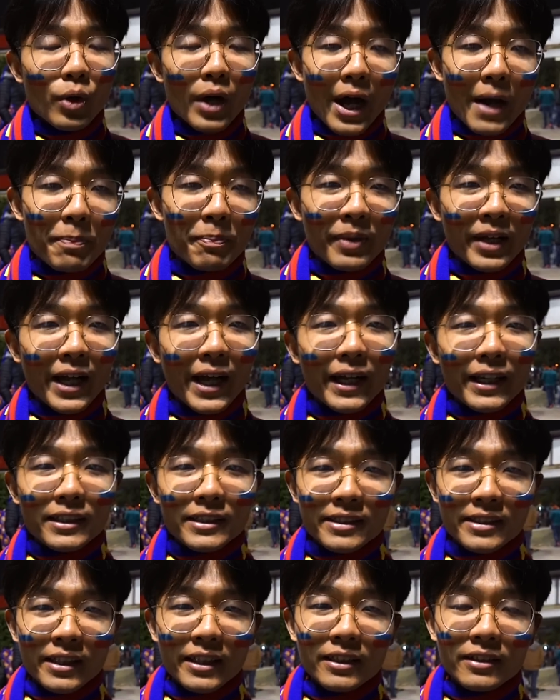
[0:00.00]
We are played
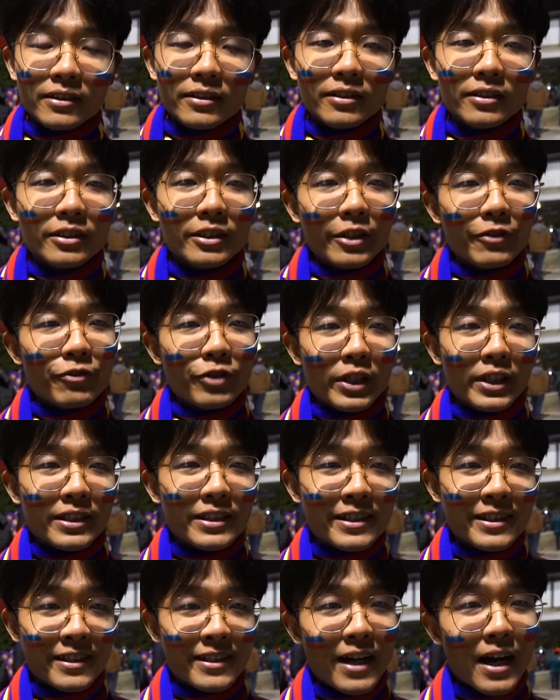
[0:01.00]
in different
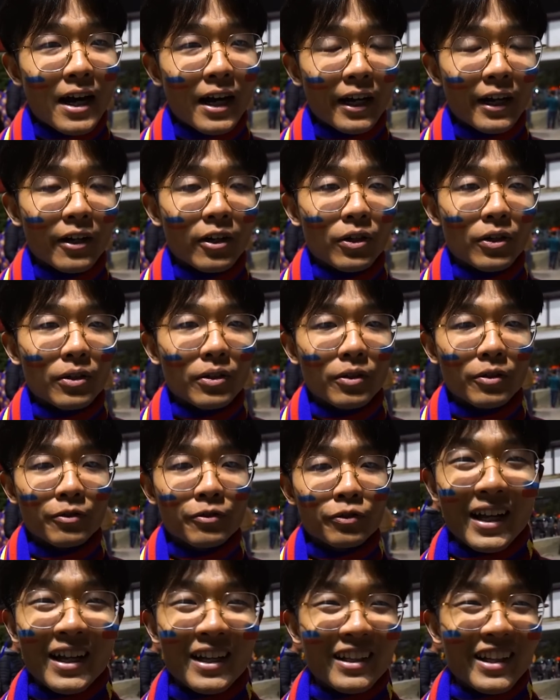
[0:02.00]
style.
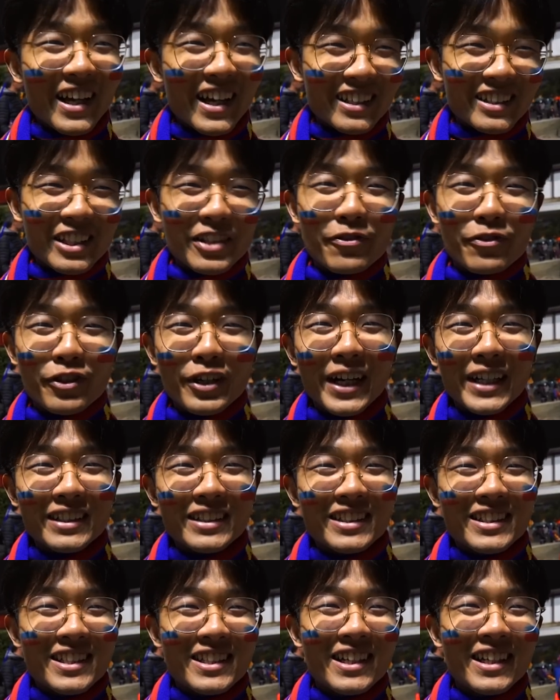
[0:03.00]
They are
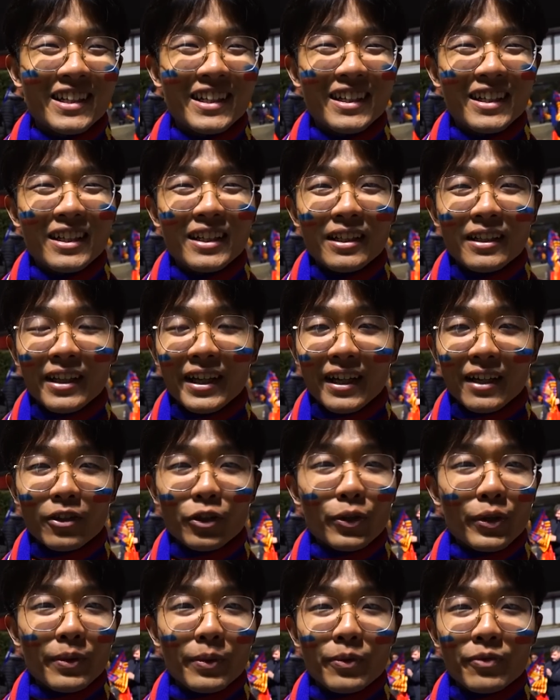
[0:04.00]
different. They are
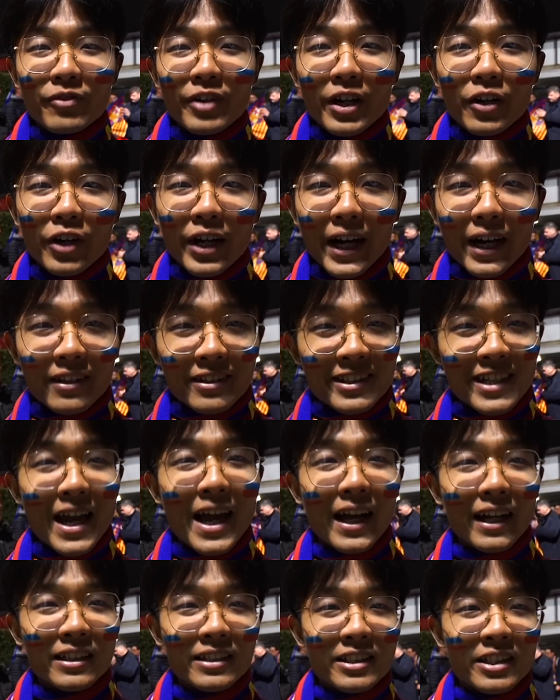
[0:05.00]
very
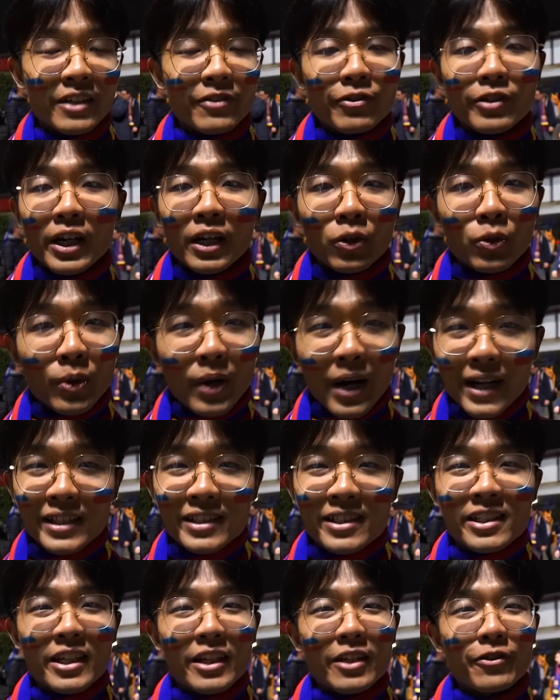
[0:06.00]
attractive,
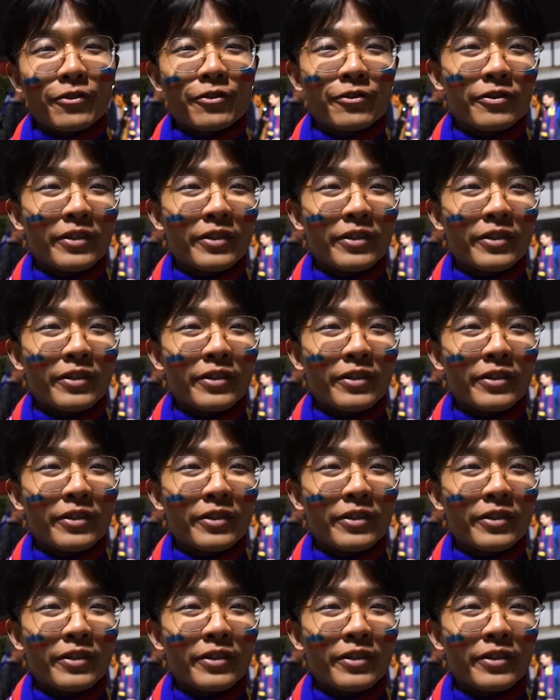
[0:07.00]
aggressive.